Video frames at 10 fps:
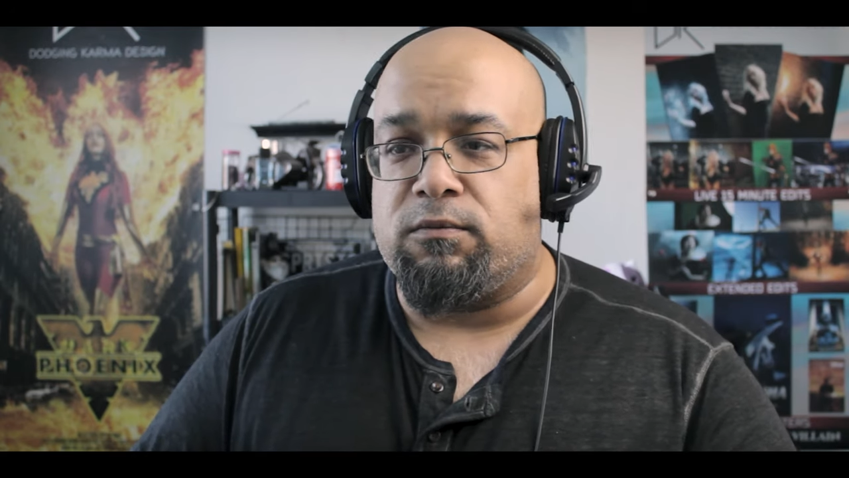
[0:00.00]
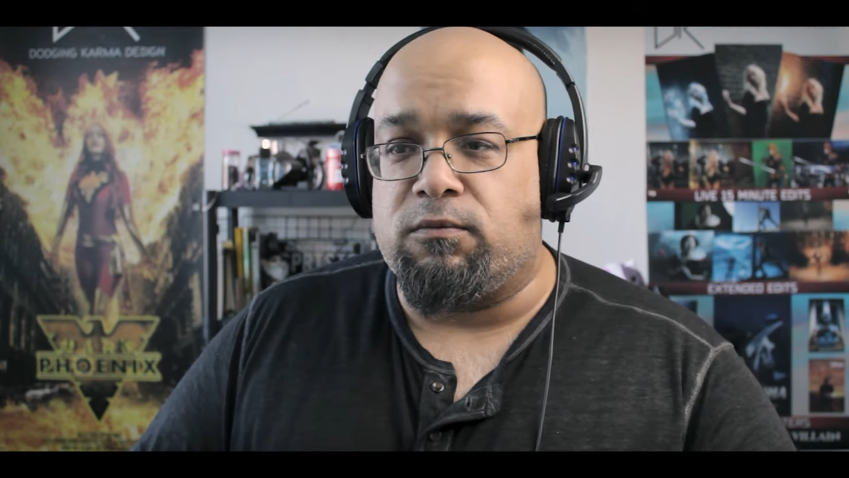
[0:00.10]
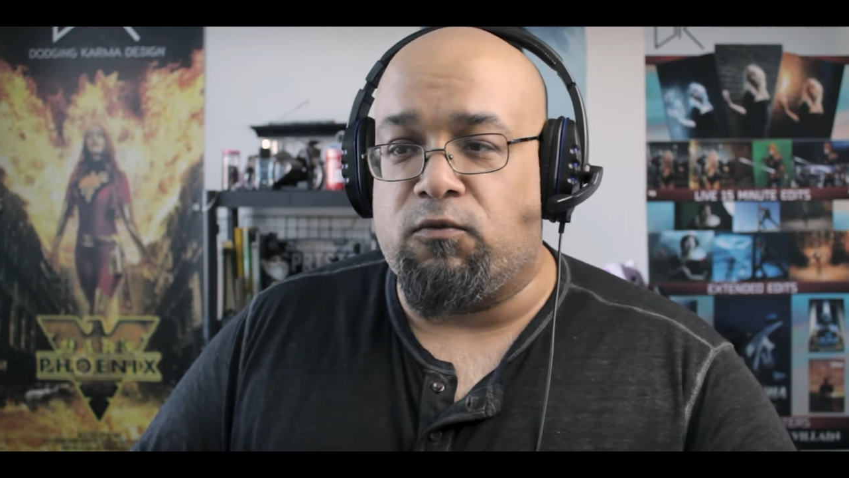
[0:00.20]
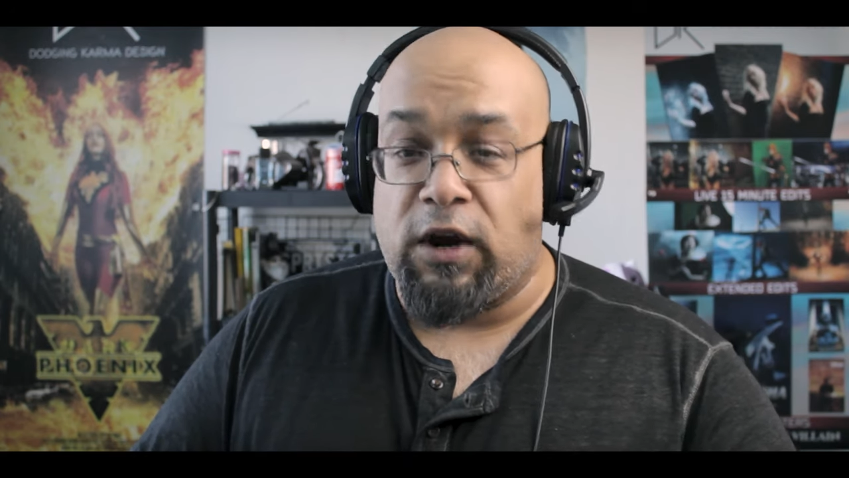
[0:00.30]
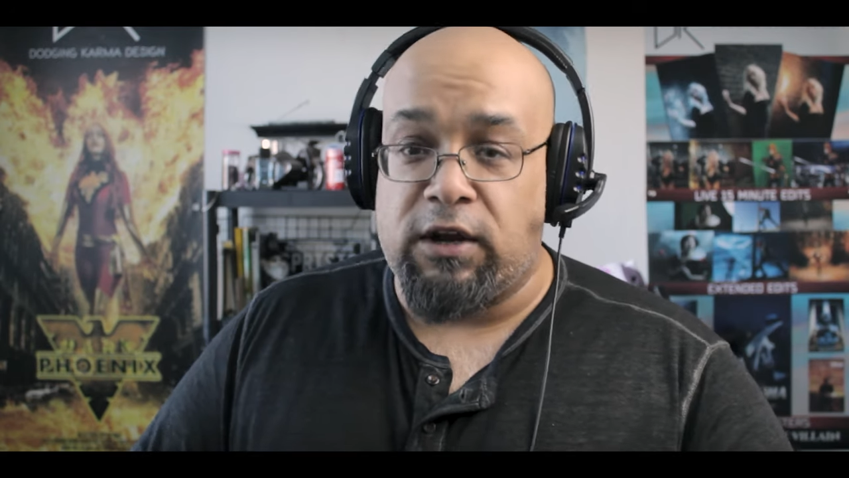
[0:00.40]

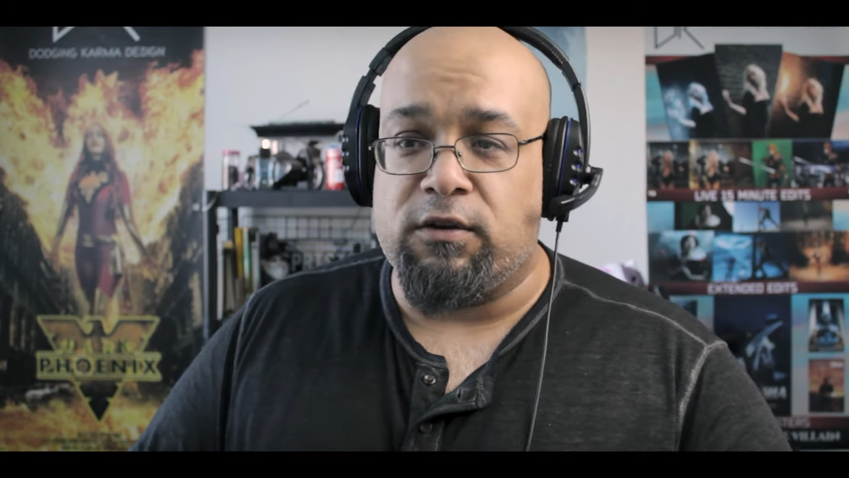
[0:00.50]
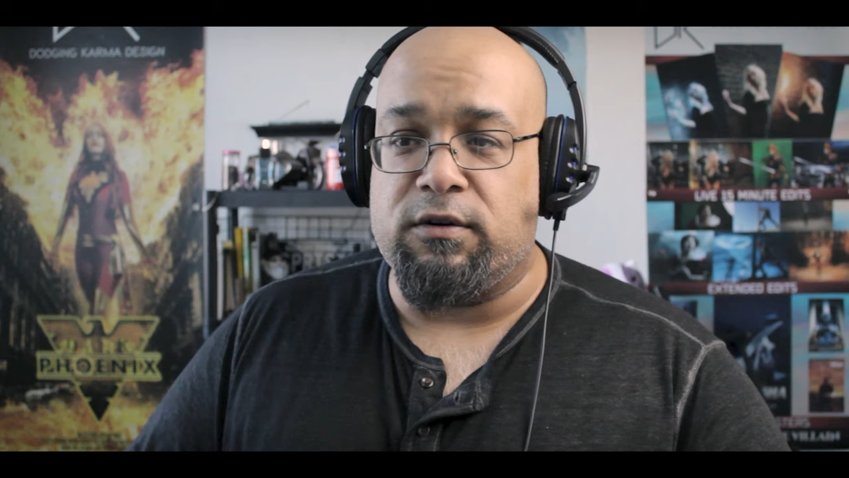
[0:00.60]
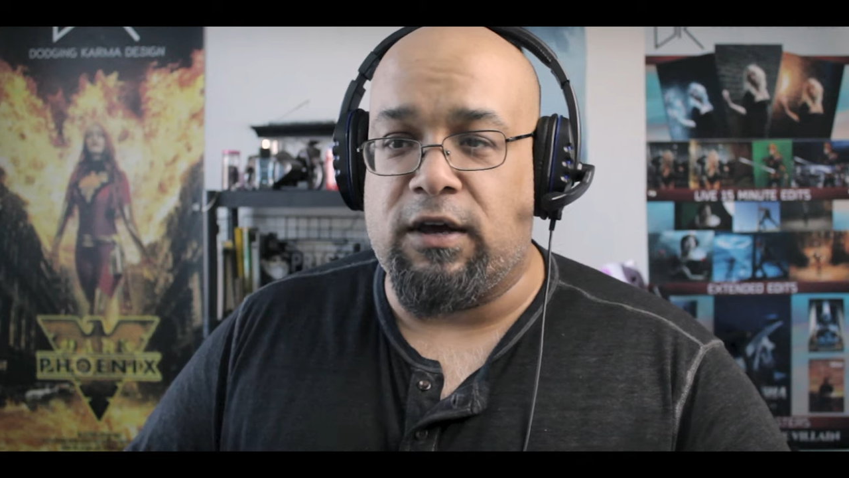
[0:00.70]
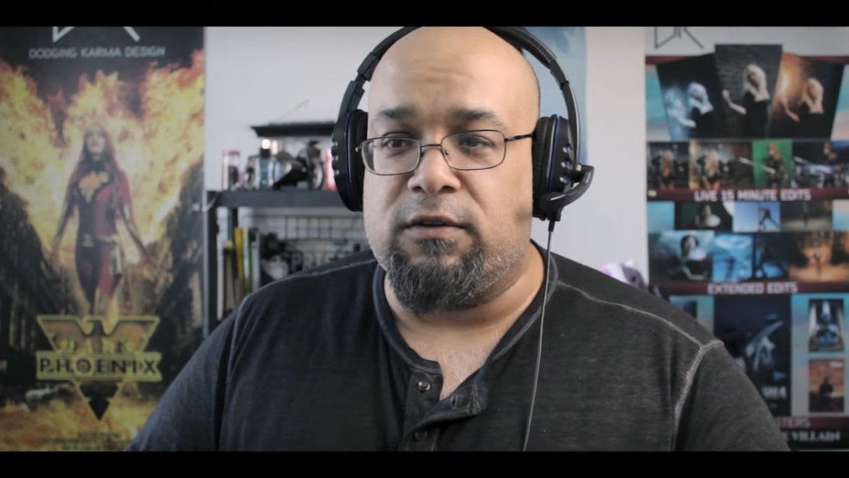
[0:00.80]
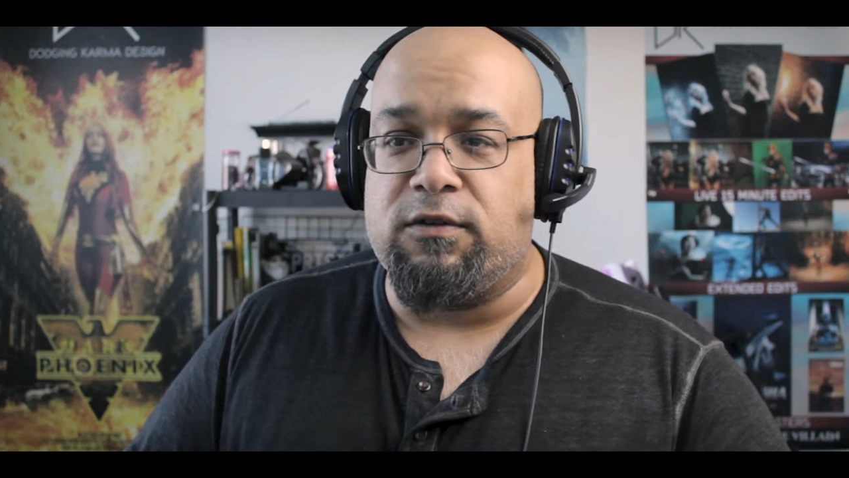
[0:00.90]
regular
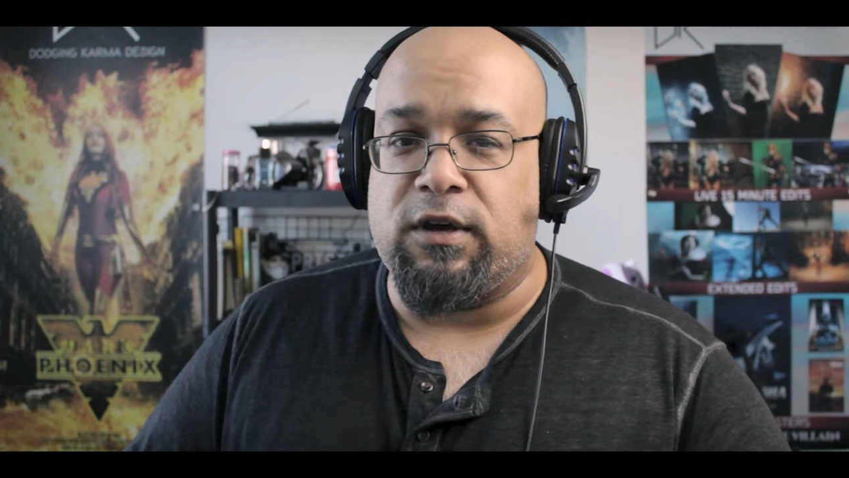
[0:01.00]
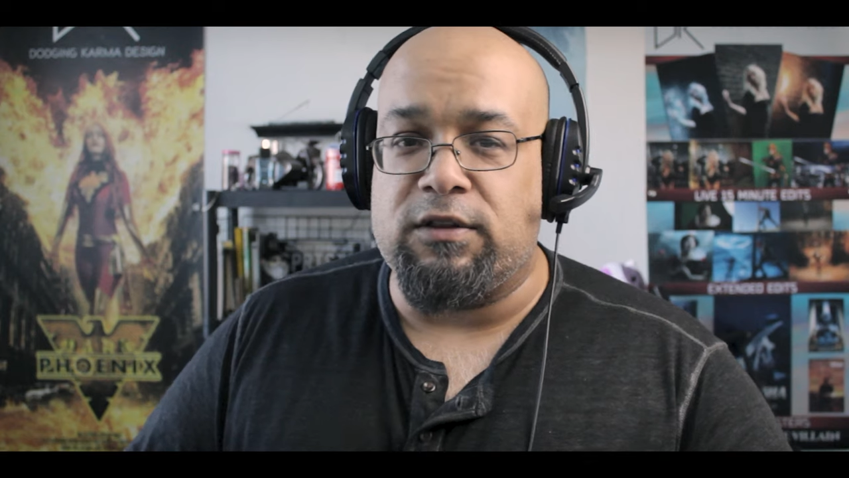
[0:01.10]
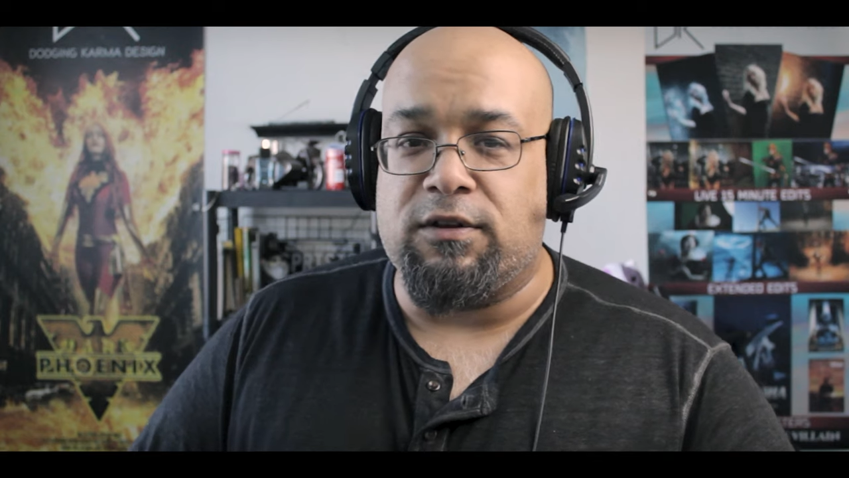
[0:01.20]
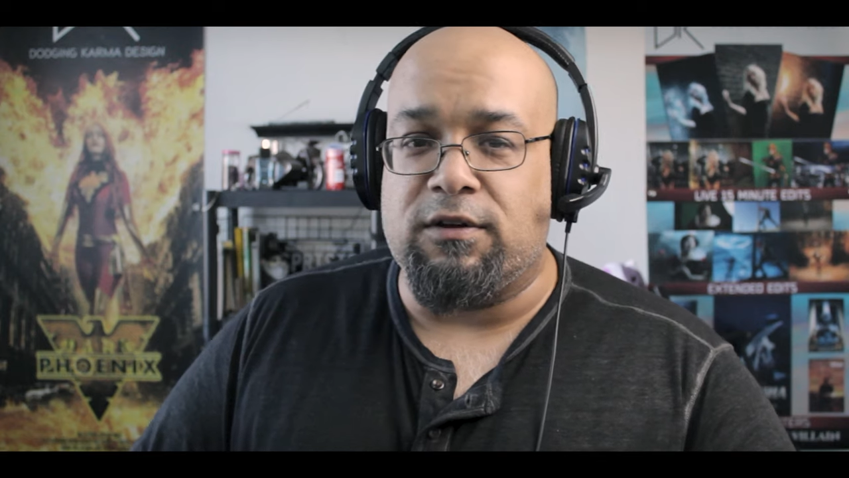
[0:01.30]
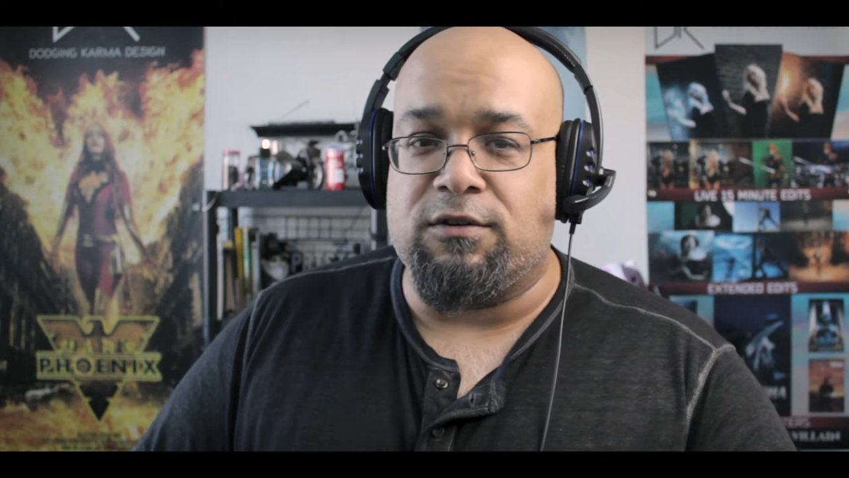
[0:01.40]
days you get
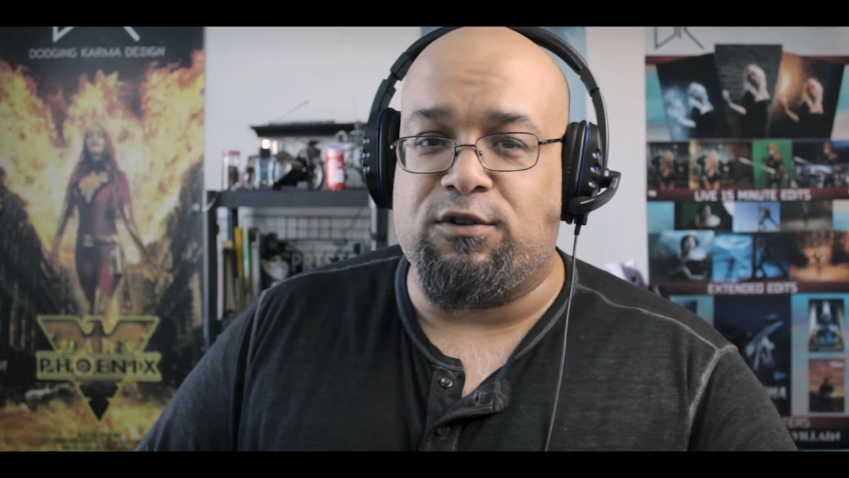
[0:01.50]
to